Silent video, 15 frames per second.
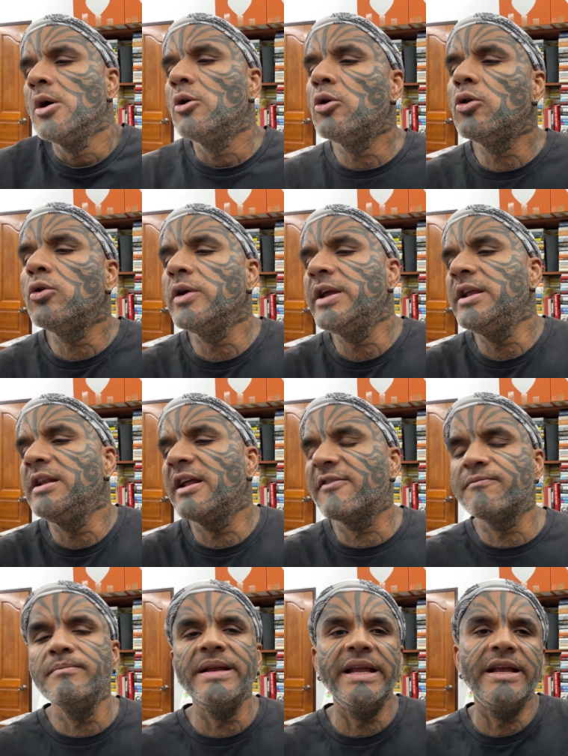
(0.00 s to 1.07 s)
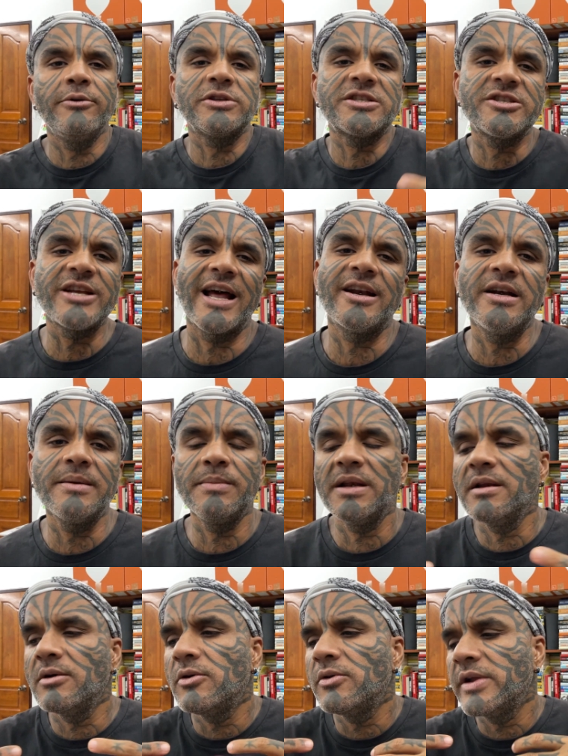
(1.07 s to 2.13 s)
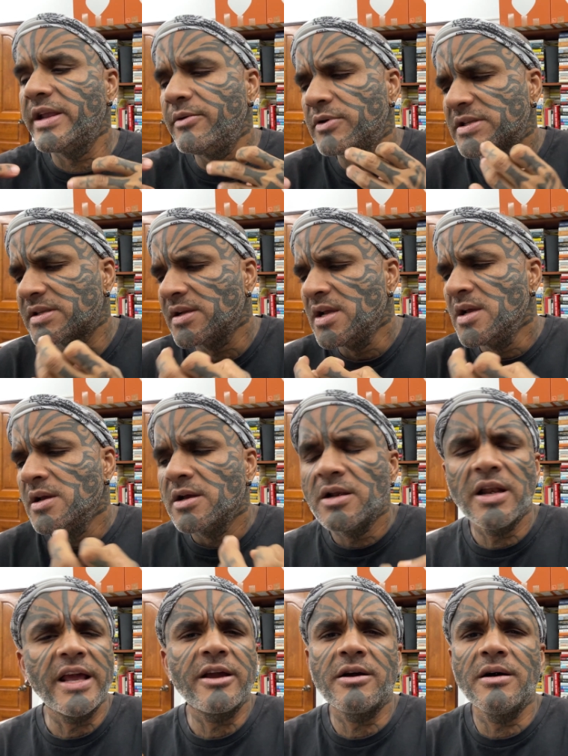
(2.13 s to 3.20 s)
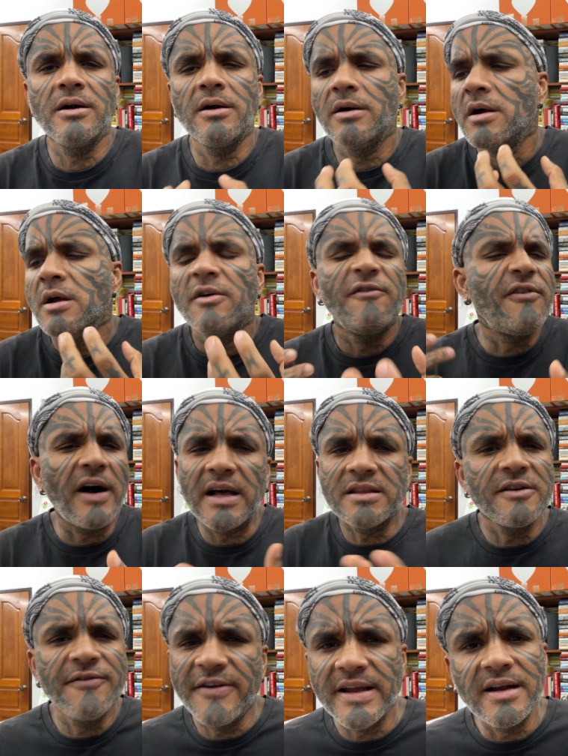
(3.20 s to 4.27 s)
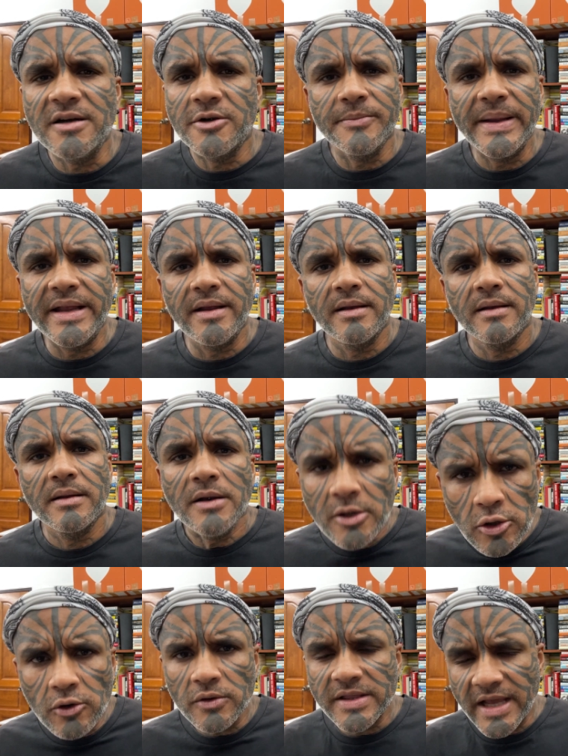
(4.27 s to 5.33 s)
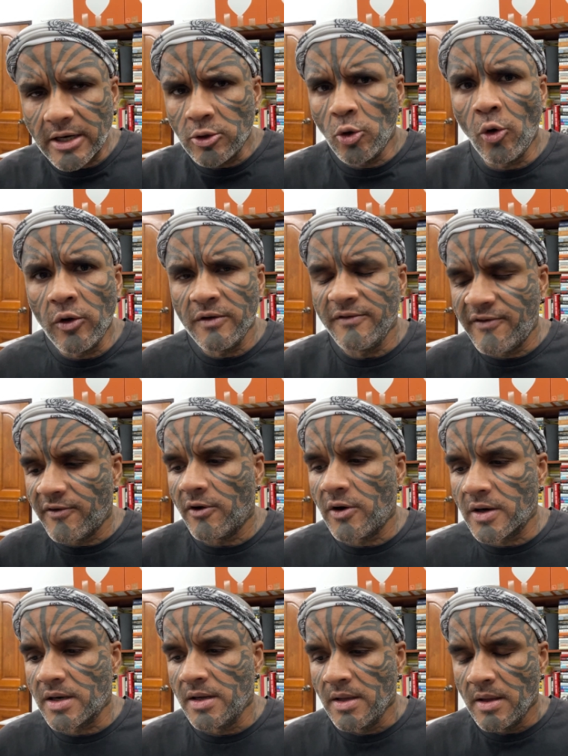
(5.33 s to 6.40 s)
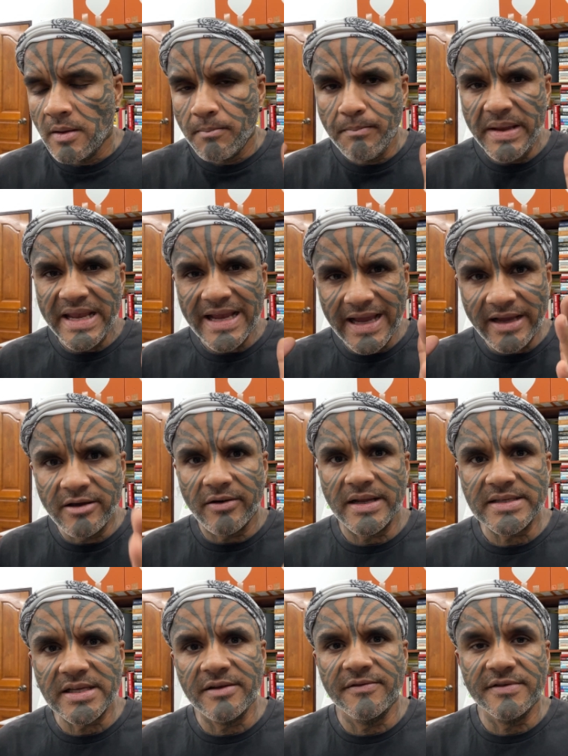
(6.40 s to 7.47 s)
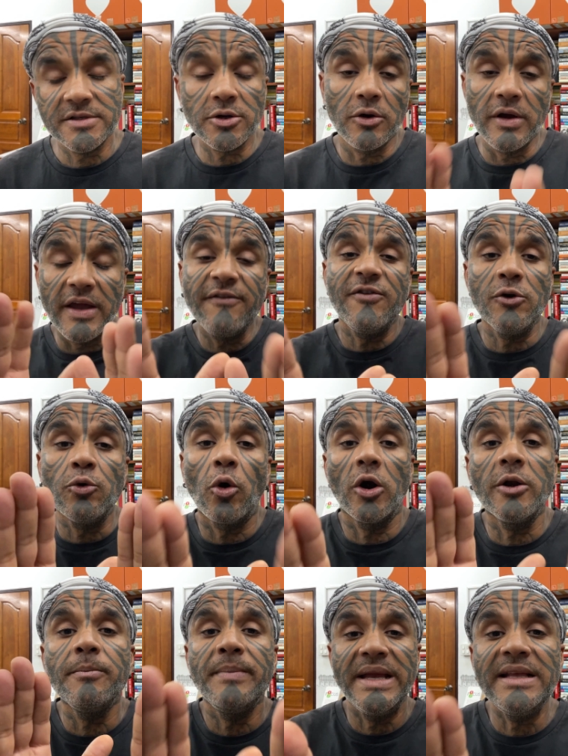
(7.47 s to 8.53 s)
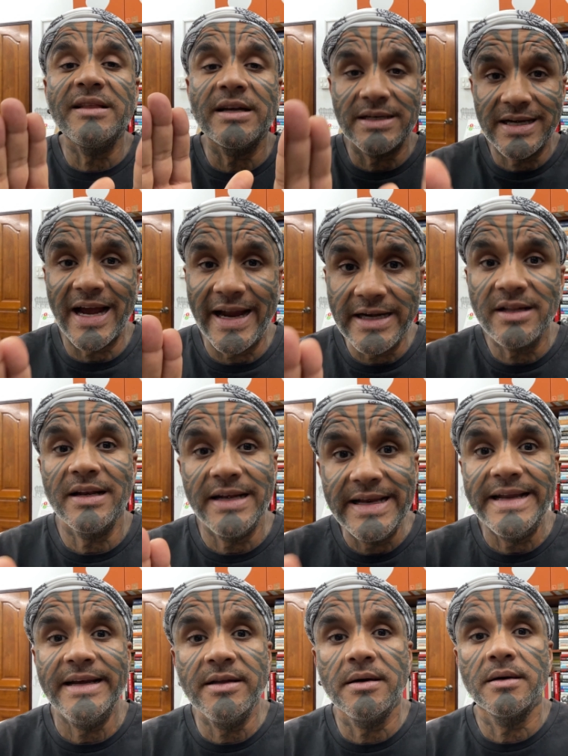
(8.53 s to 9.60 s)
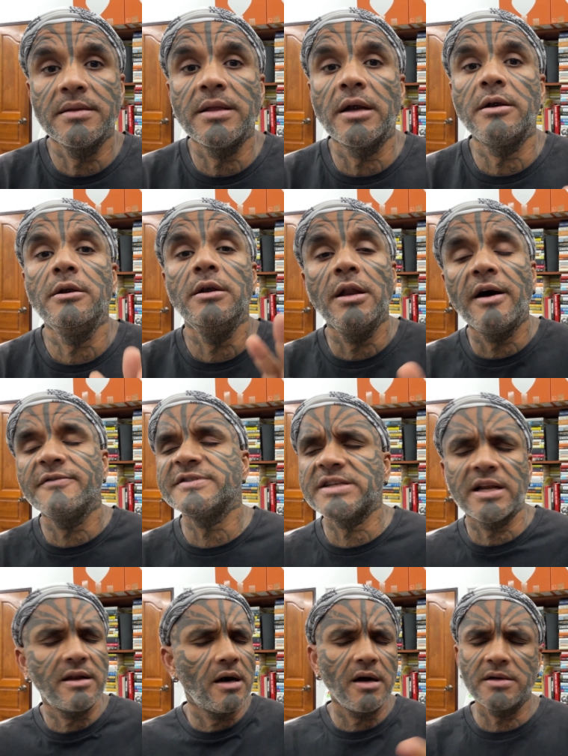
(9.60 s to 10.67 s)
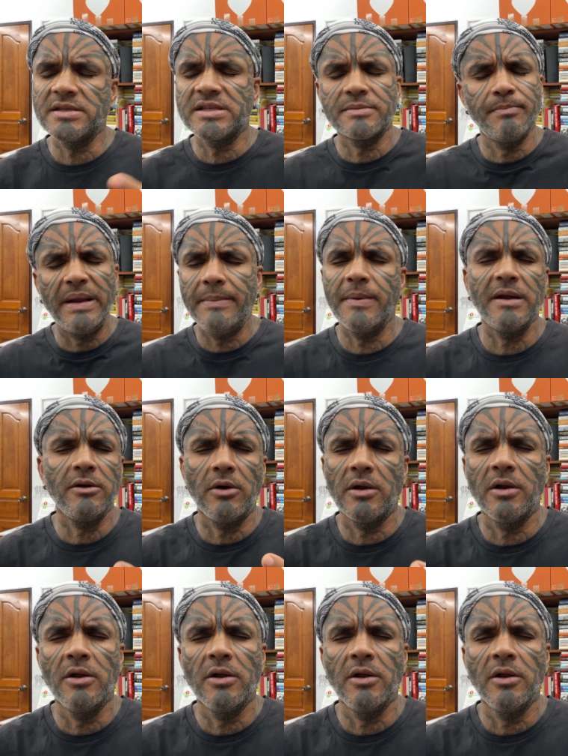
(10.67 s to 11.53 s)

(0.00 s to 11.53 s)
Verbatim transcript: oh, he loved me, he was charitable, oh, he was like a father figure to me. No, they are known for being aggressive. So if you want to be that kind of leader that loves and hugs people